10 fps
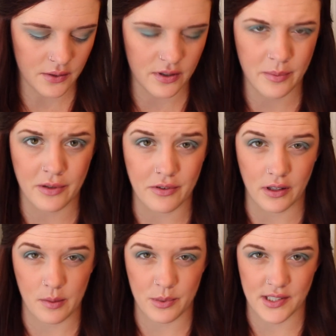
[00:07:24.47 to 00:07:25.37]
You want to be
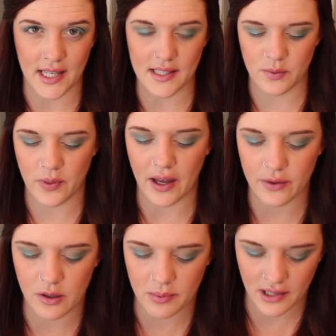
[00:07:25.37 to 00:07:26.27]
really precise with how
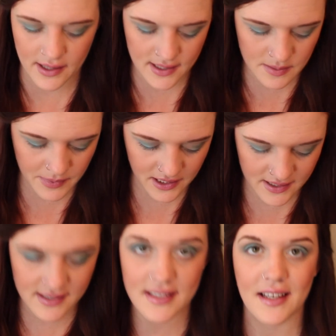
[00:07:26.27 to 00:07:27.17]
you apply this
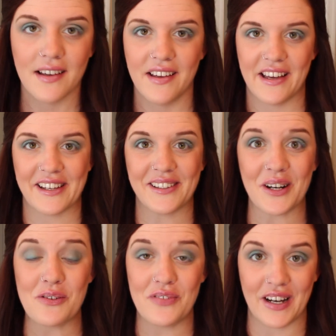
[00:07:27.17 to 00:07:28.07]
because it could
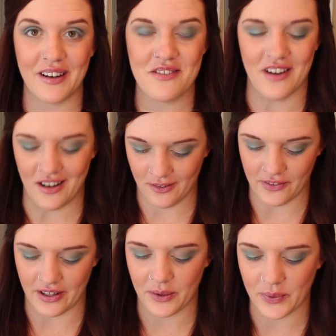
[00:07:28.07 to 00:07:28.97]
go very wrong
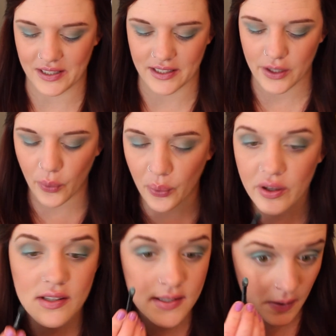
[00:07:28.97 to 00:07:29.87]
very quickly.
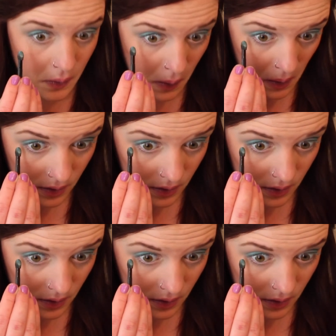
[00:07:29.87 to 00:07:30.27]
So